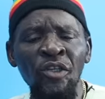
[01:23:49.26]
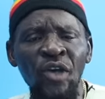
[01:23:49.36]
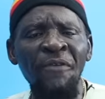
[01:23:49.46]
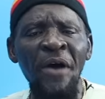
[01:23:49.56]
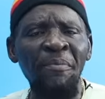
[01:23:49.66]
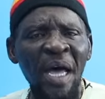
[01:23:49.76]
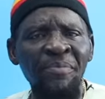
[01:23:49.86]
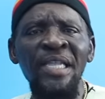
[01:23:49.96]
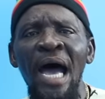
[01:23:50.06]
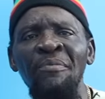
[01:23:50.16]
So from
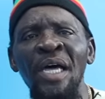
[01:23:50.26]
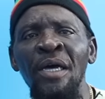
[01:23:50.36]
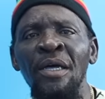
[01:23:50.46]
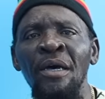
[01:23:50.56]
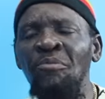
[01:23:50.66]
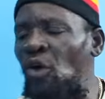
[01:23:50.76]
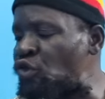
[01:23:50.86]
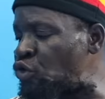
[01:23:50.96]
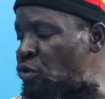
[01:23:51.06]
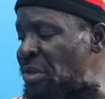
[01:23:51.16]
them time, eh,
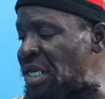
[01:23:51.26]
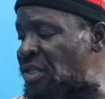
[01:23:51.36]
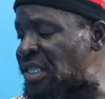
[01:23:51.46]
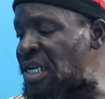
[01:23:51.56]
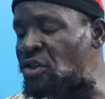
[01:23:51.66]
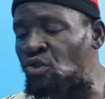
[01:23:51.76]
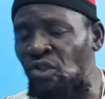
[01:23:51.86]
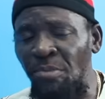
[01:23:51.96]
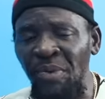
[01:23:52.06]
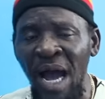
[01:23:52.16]
but through me still used
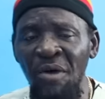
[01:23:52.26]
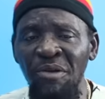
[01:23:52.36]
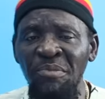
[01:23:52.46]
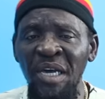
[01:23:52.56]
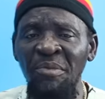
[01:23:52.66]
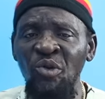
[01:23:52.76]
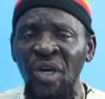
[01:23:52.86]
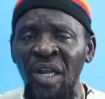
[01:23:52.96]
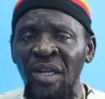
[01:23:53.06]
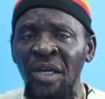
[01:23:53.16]
to par with Baby
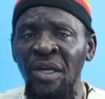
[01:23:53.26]
Wayne.